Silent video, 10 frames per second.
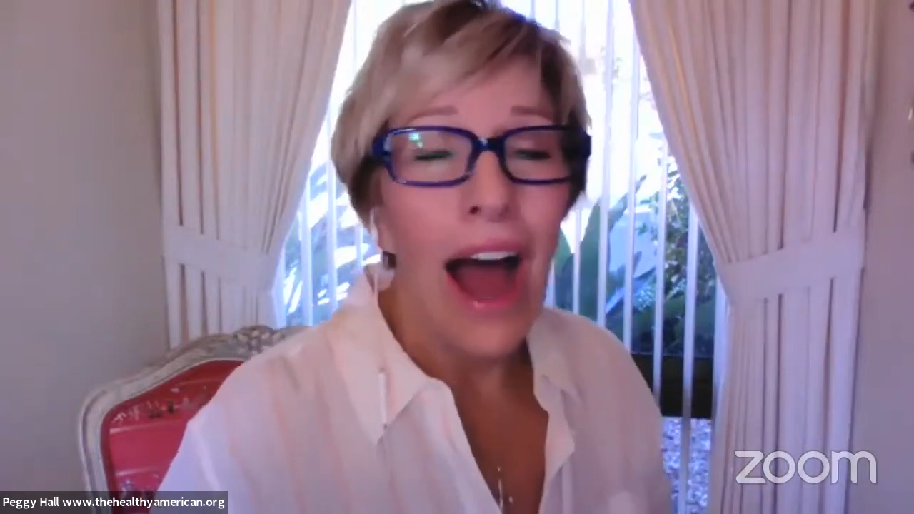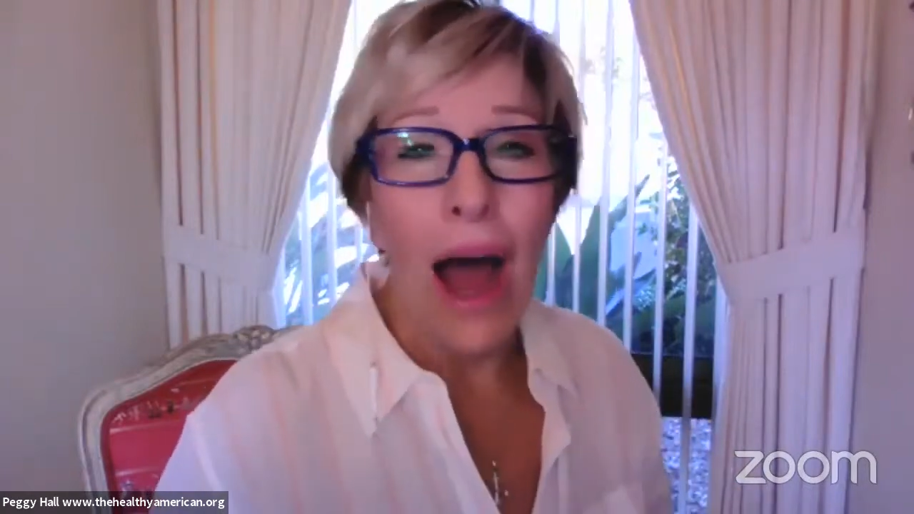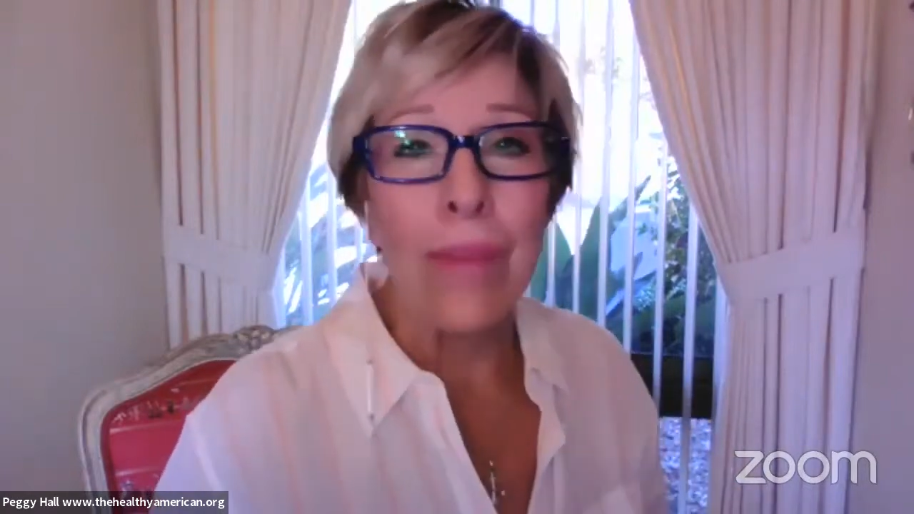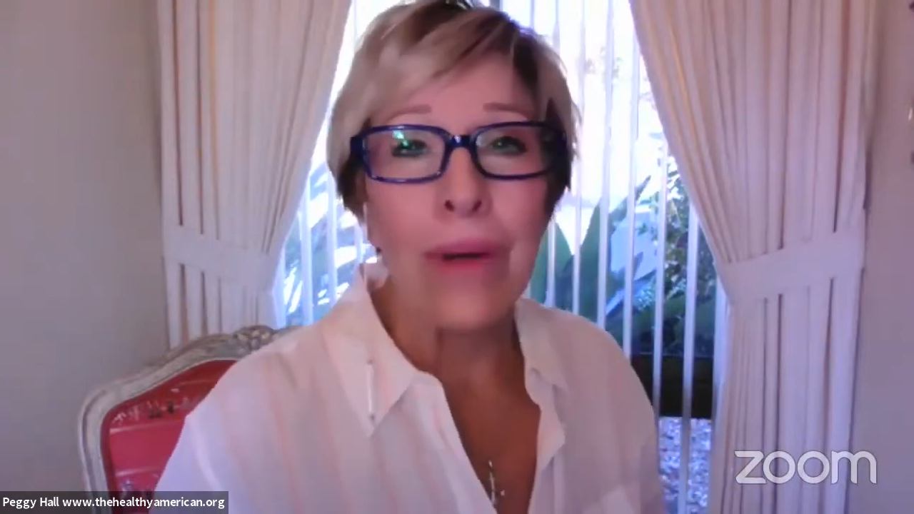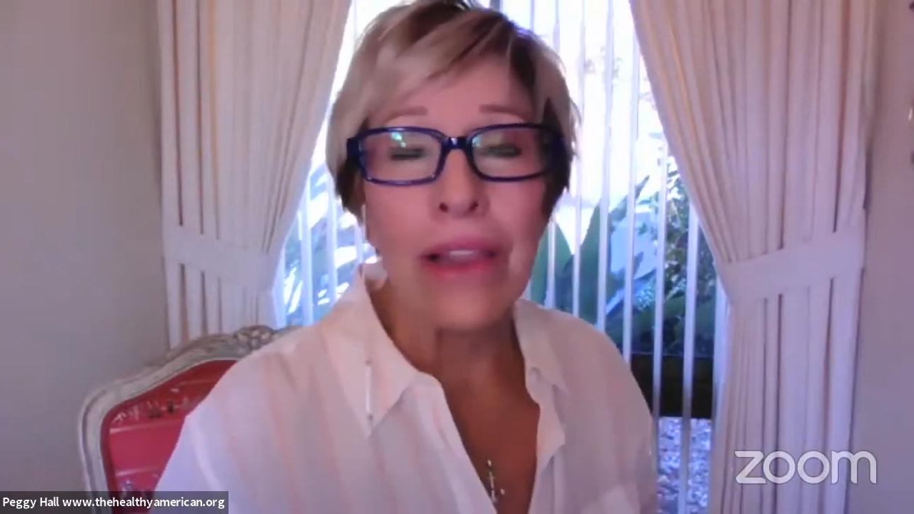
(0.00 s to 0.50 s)

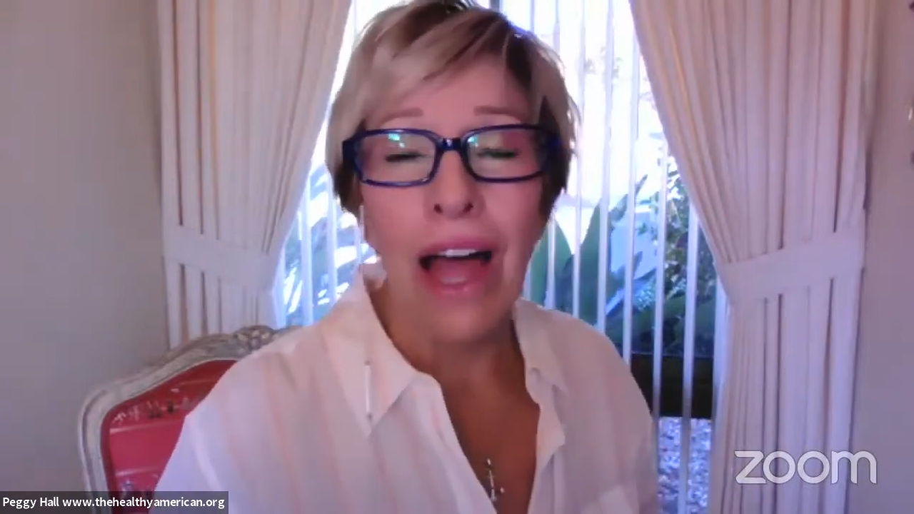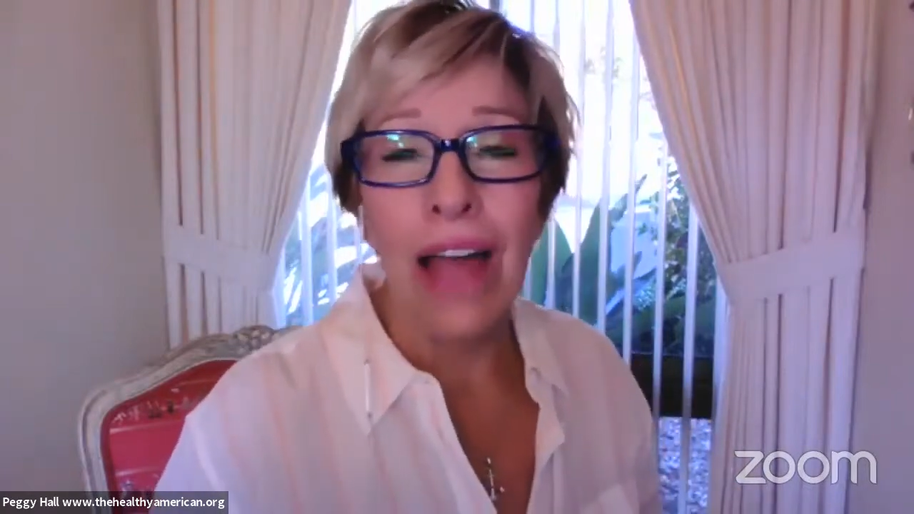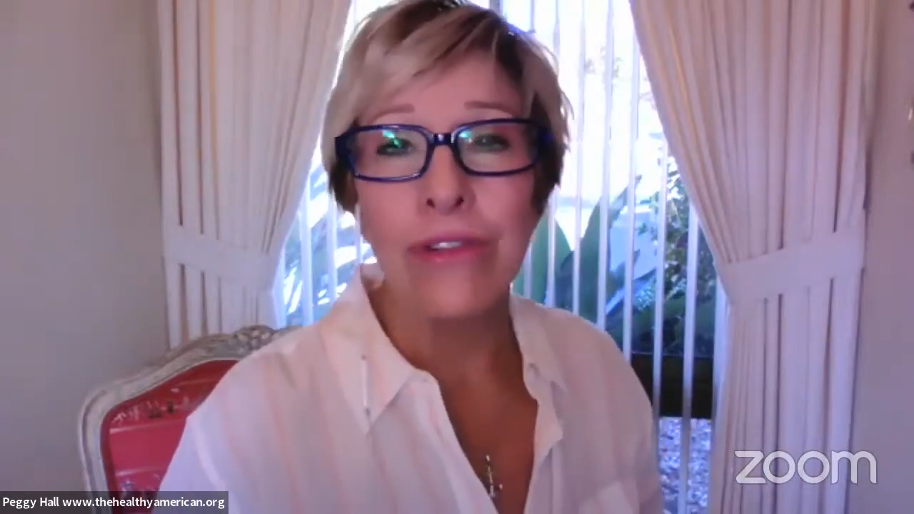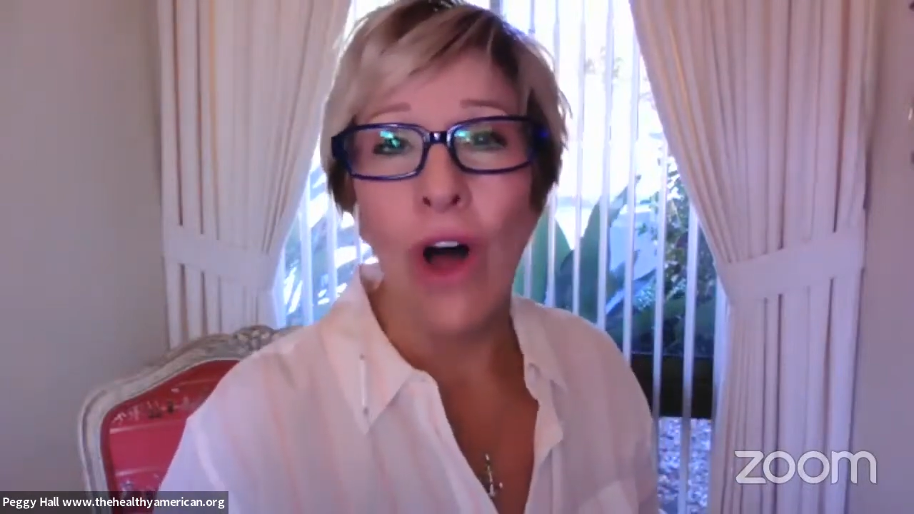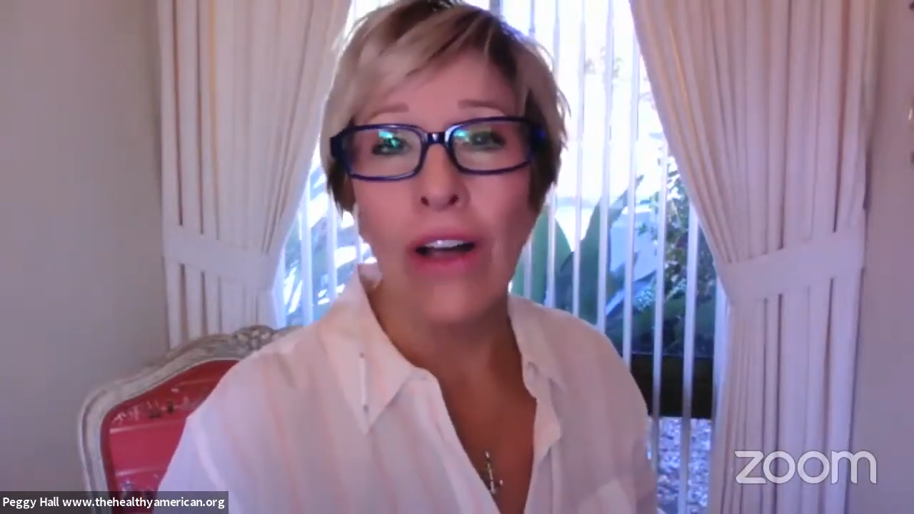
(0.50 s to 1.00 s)
I'm a
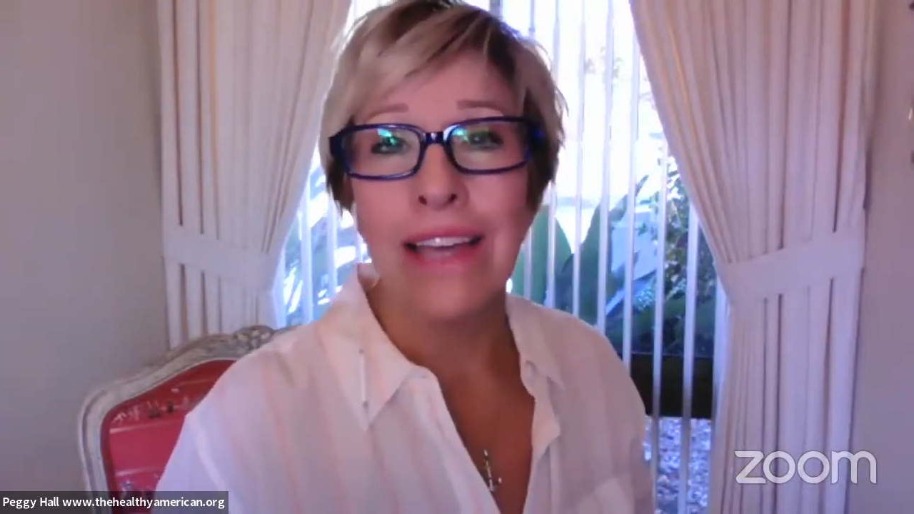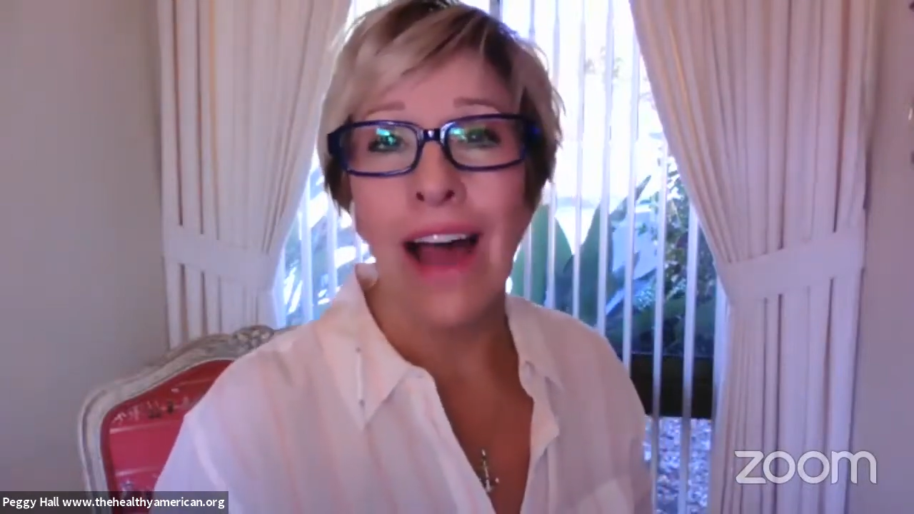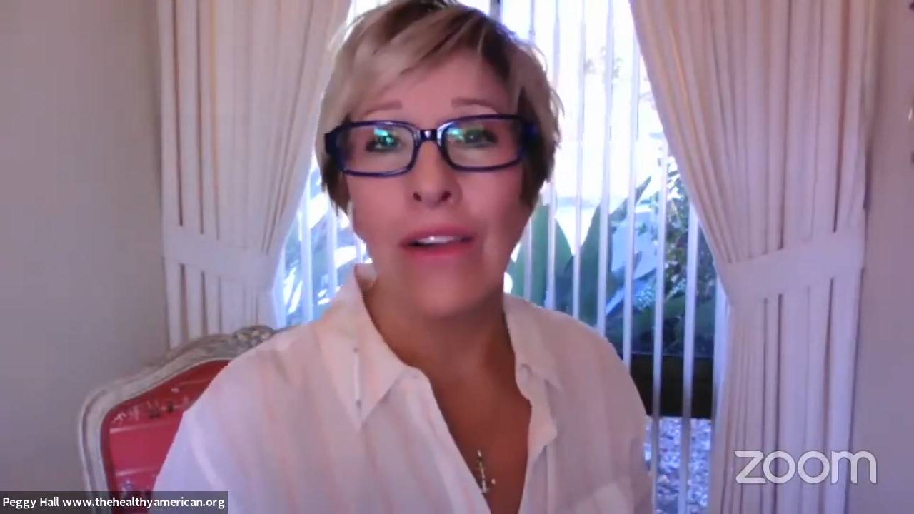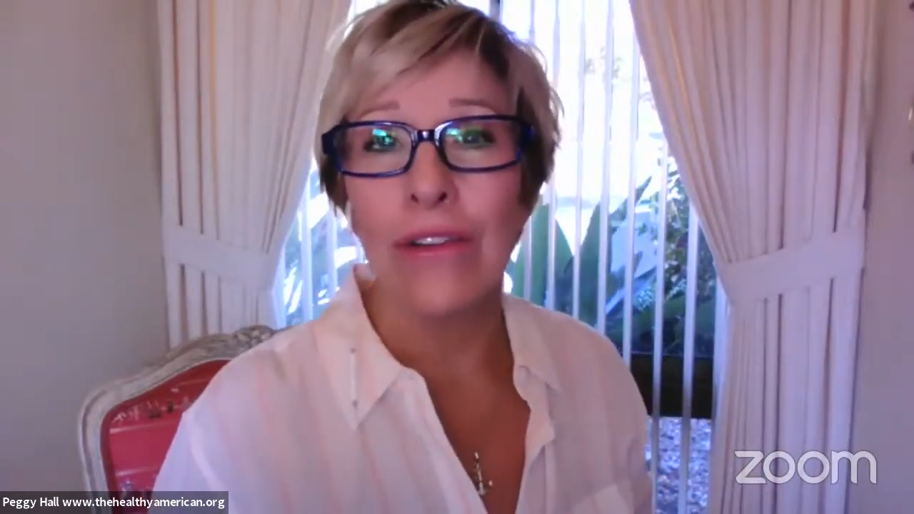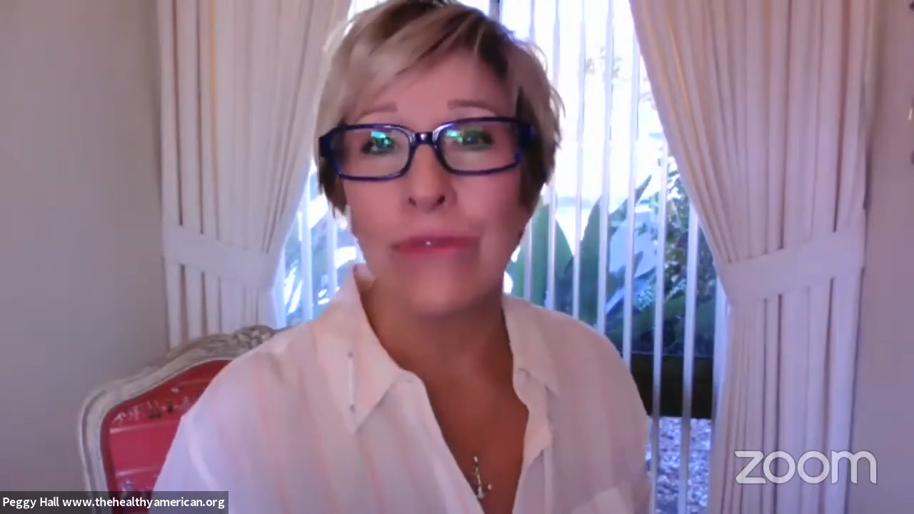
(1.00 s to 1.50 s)
lifelong
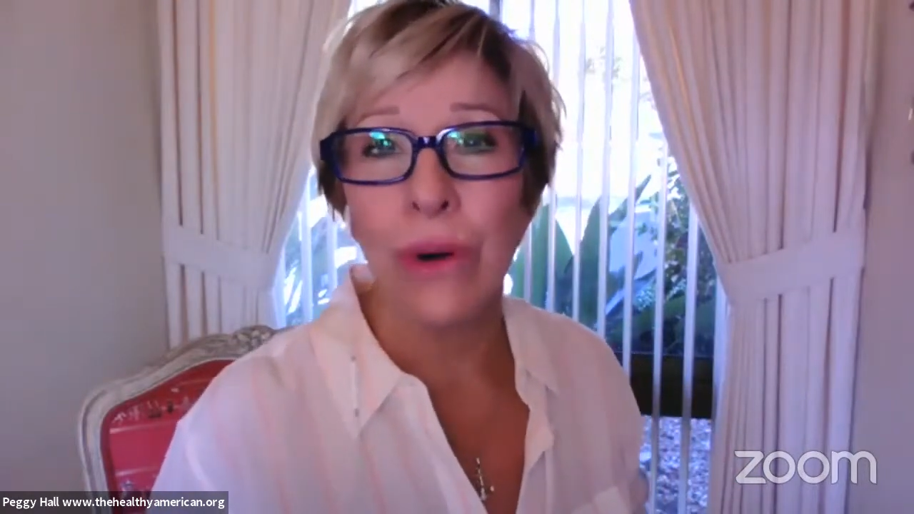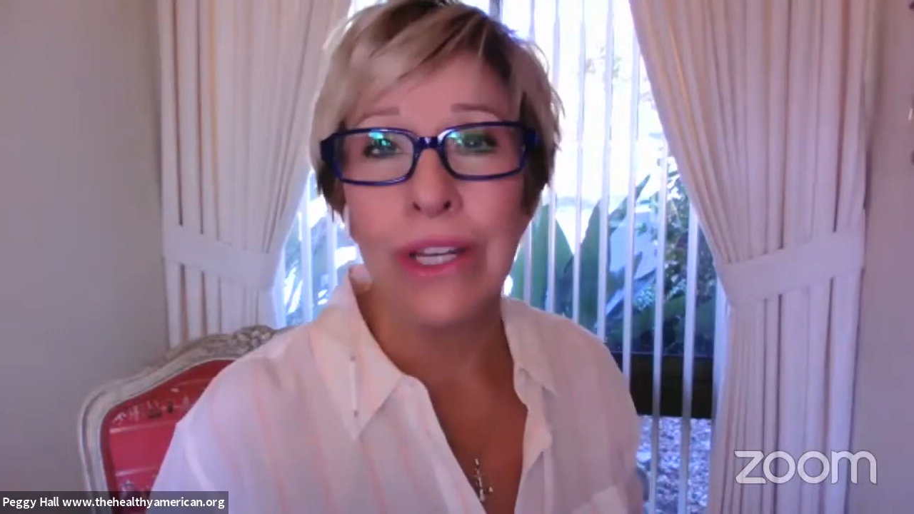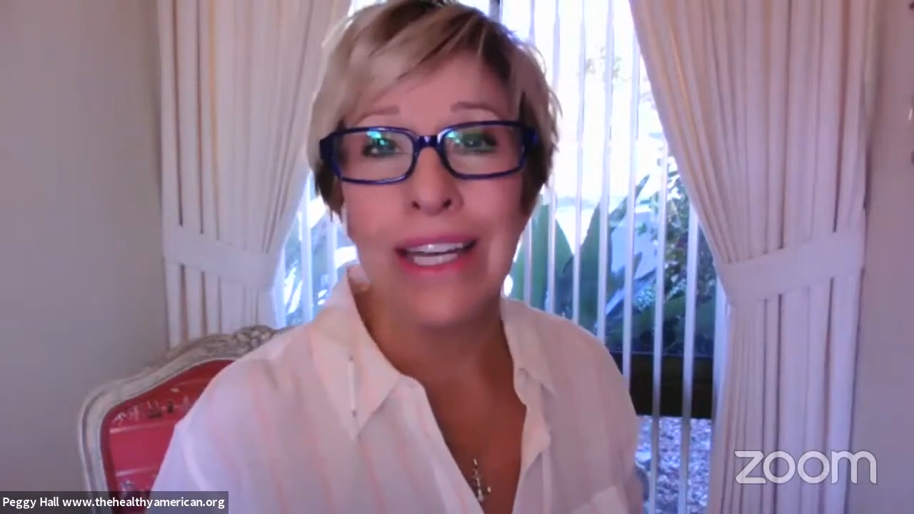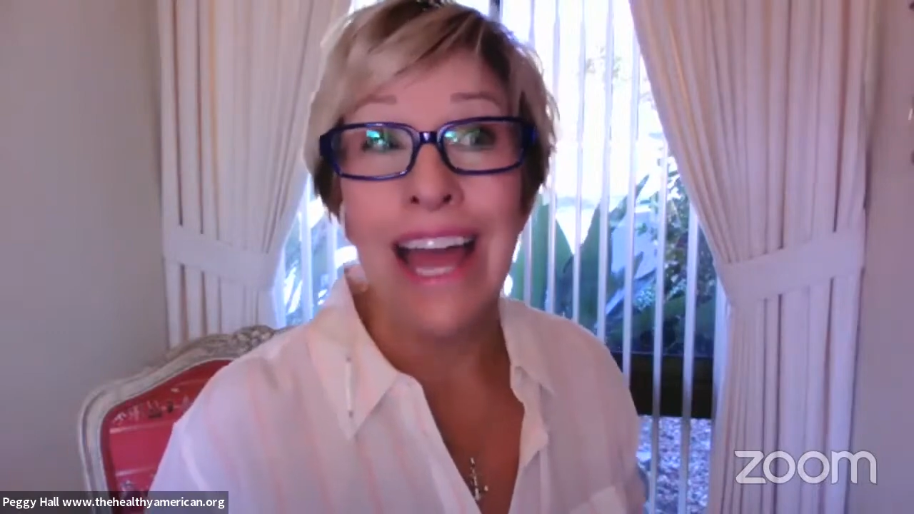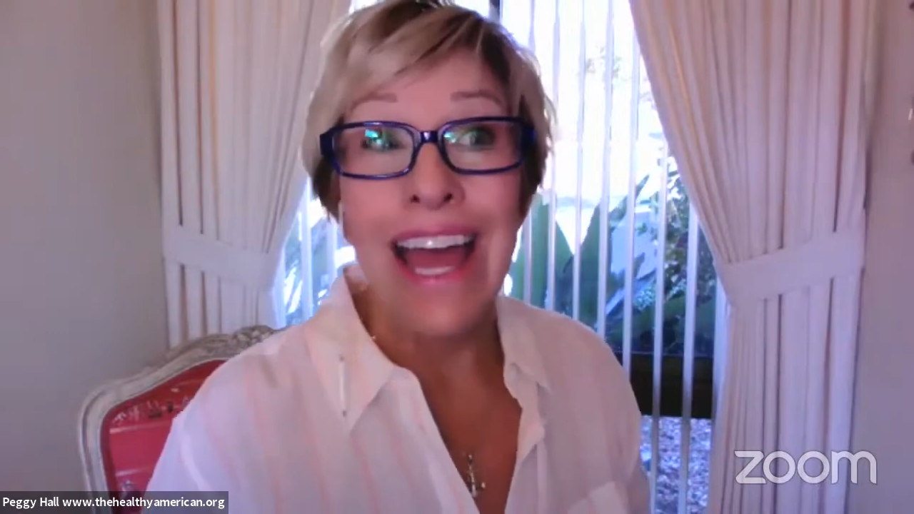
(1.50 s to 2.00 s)

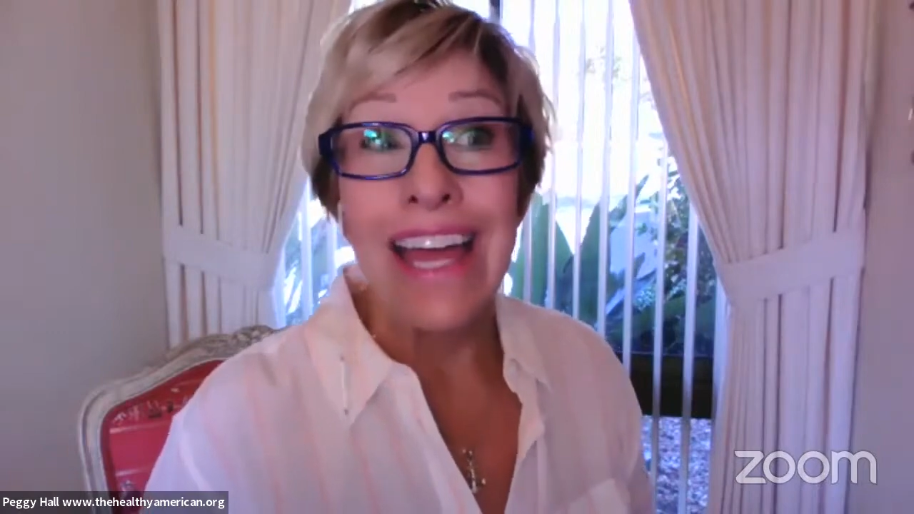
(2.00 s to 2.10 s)
Californian.